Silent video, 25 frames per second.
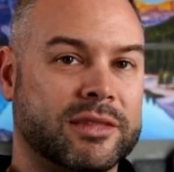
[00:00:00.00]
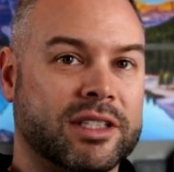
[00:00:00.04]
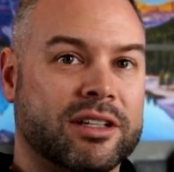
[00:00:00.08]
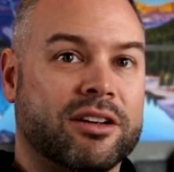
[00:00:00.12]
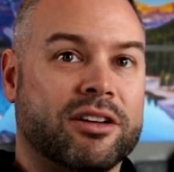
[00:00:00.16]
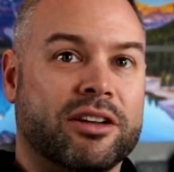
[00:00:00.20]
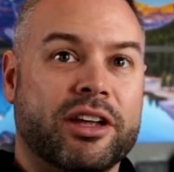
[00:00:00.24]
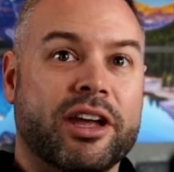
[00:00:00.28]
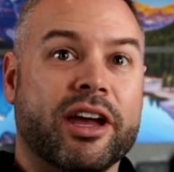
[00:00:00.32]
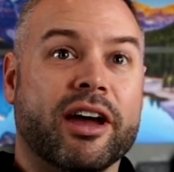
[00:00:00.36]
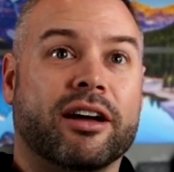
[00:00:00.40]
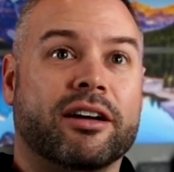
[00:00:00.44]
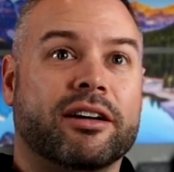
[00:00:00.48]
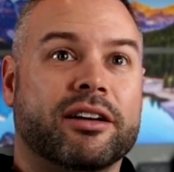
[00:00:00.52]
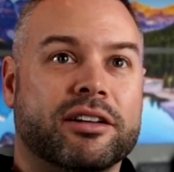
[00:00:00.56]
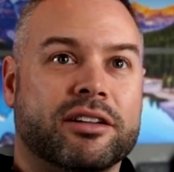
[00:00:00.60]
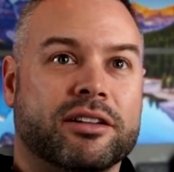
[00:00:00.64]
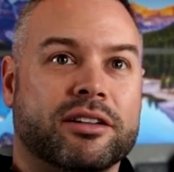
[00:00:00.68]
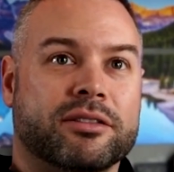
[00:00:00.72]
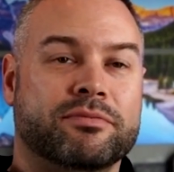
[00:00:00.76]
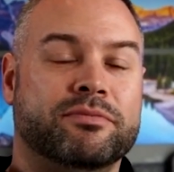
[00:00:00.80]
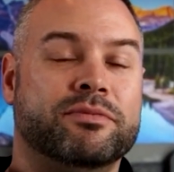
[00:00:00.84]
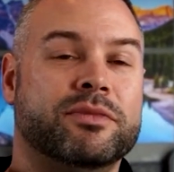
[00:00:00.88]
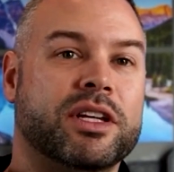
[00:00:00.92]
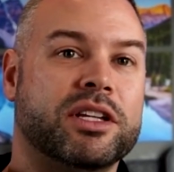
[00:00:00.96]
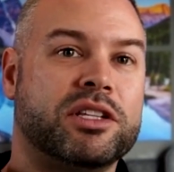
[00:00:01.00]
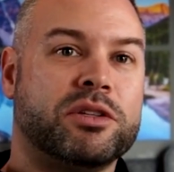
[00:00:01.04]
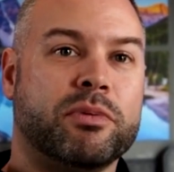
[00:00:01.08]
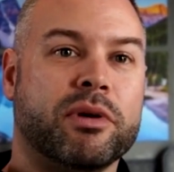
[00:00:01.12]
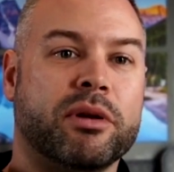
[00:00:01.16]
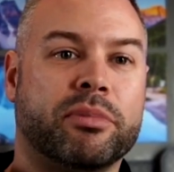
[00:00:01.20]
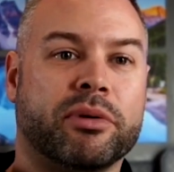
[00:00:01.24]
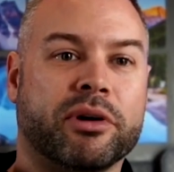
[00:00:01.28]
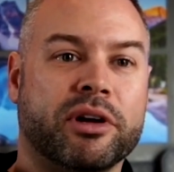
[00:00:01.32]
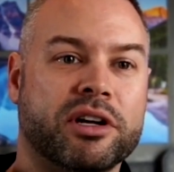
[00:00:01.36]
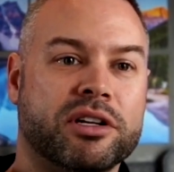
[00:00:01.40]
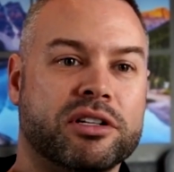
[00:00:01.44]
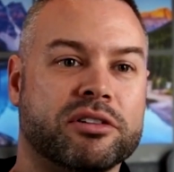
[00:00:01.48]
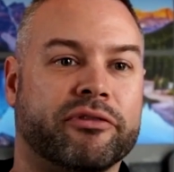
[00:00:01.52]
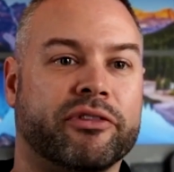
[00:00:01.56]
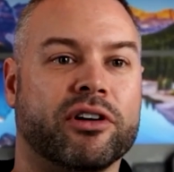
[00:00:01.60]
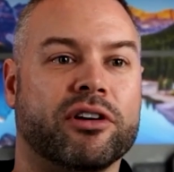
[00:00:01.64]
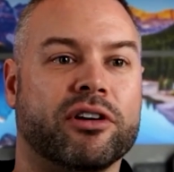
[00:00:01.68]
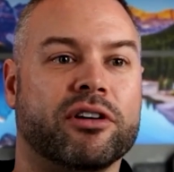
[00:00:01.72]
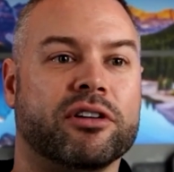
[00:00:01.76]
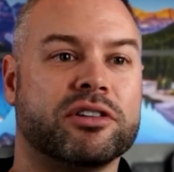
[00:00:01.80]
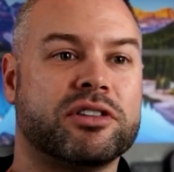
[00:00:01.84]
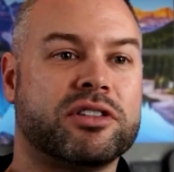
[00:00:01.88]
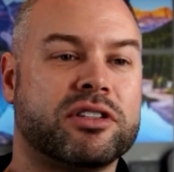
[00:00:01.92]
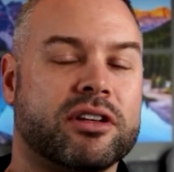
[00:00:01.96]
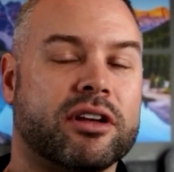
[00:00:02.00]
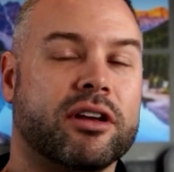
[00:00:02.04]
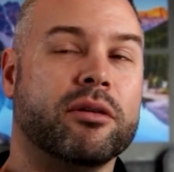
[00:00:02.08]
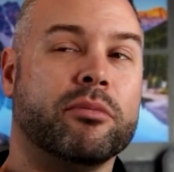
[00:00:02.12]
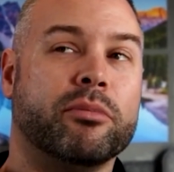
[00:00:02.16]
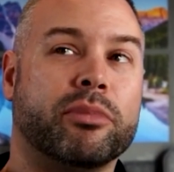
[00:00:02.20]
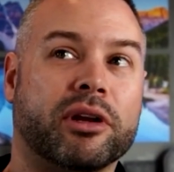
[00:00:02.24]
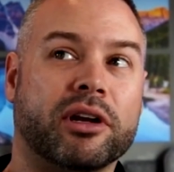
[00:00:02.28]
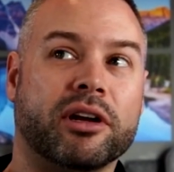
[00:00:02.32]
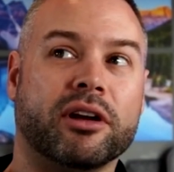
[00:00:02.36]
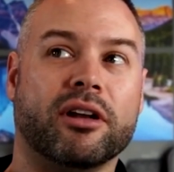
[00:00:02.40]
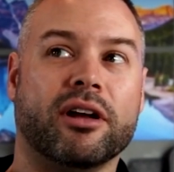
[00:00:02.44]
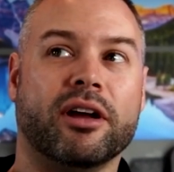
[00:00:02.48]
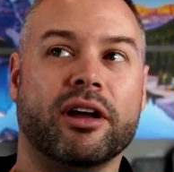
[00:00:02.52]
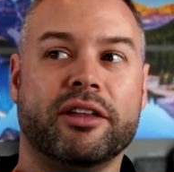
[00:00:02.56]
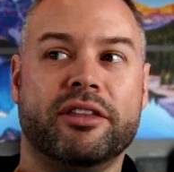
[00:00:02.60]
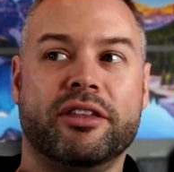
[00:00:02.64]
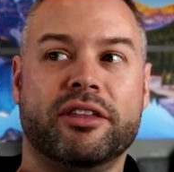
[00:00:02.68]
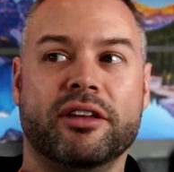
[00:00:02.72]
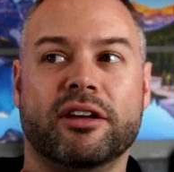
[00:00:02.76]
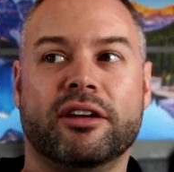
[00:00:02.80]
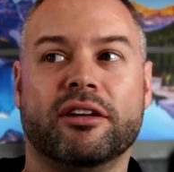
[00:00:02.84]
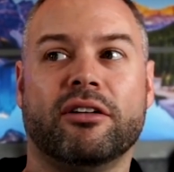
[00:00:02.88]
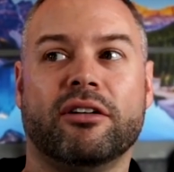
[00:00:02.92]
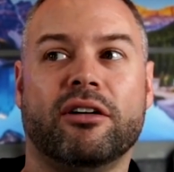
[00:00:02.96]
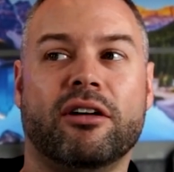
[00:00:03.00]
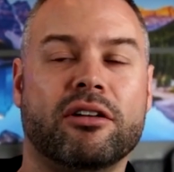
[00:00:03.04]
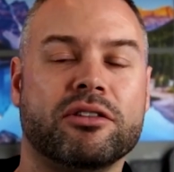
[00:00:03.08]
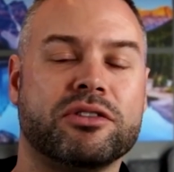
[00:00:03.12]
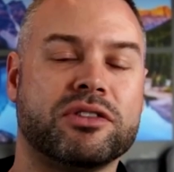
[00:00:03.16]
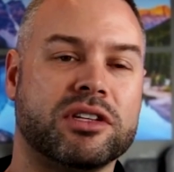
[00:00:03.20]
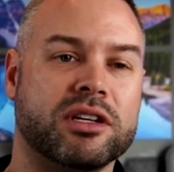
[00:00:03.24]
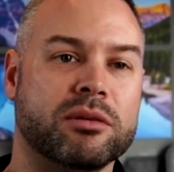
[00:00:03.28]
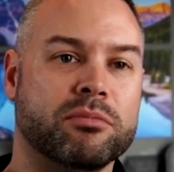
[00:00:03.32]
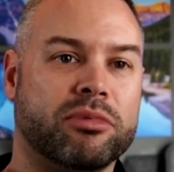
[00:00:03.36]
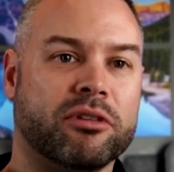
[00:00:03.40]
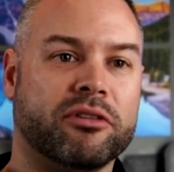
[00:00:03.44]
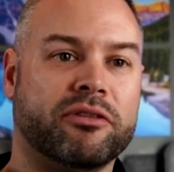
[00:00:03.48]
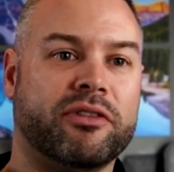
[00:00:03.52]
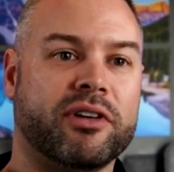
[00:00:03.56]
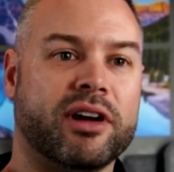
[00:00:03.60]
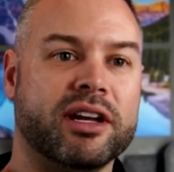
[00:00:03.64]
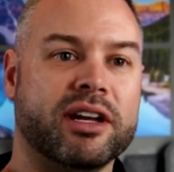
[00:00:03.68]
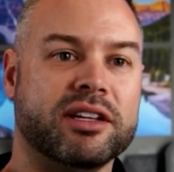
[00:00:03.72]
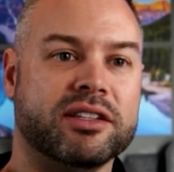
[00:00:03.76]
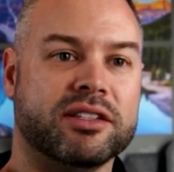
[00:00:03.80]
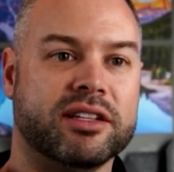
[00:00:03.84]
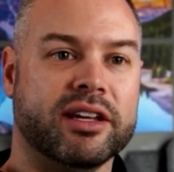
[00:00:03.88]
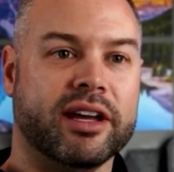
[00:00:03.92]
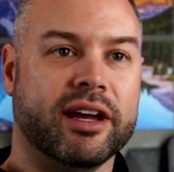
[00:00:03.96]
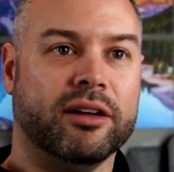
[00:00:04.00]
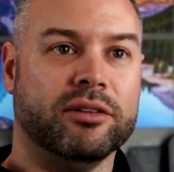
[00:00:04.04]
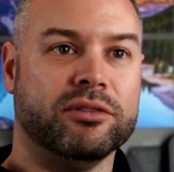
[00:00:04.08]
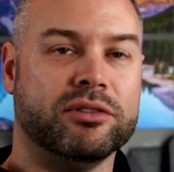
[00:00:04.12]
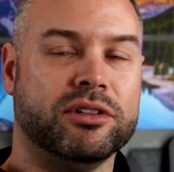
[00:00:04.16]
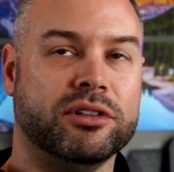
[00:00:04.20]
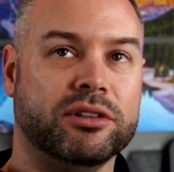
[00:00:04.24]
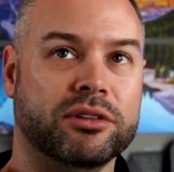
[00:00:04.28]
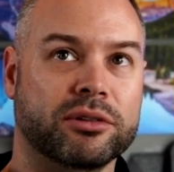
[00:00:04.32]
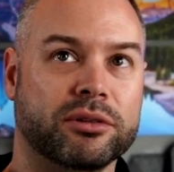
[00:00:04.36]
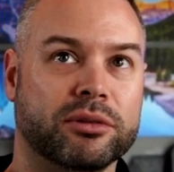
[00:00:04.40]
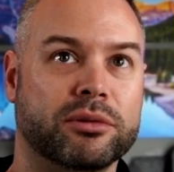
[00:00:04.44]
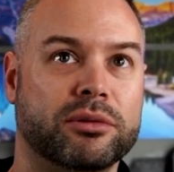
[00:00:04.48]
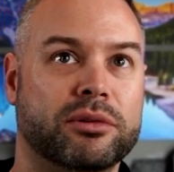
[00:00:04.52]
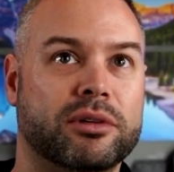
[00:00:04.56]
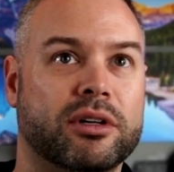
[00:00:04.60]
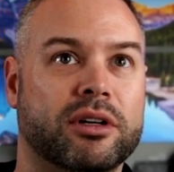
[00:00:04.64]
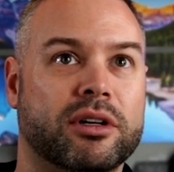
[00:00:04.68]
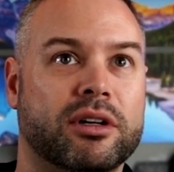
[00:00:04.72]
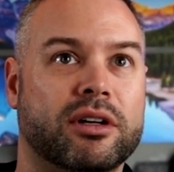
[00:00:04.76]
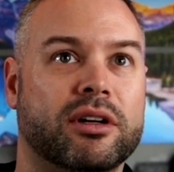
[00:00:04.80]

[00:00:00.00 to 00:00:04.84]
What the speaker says: Yeah, it's been pretty diverse, but I think it all simplifies down to